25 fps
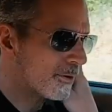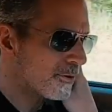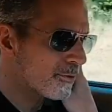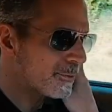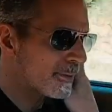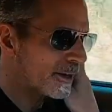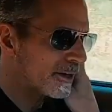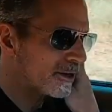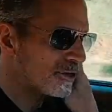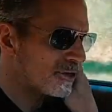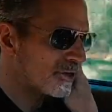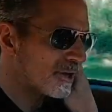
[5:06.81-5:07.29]
part
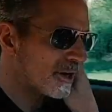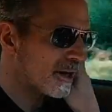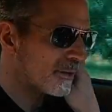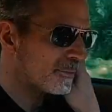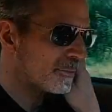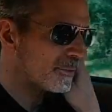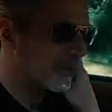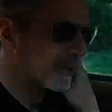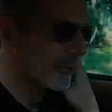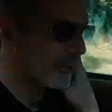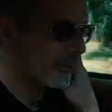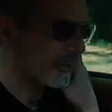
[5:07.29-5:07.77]
of my
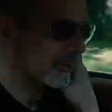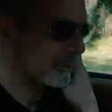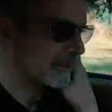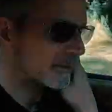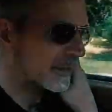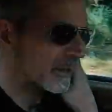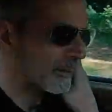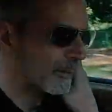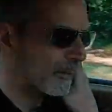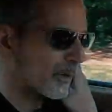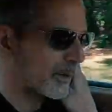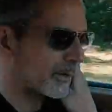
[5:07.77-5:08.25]
job when I
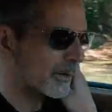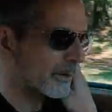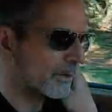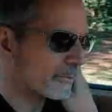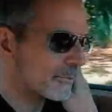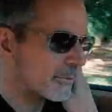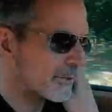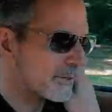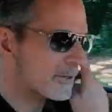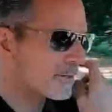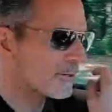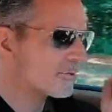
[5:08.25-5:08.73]
worked in the market
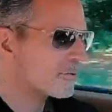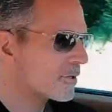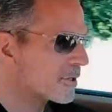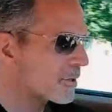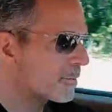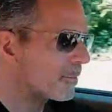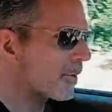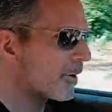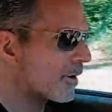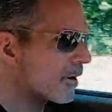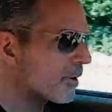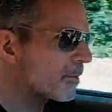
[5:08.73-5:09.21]
research
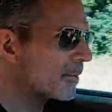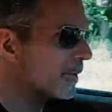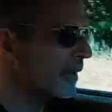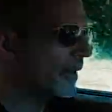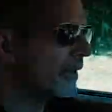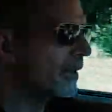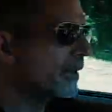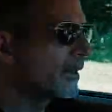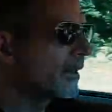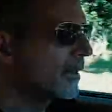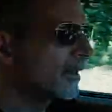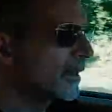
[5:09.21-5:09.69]
department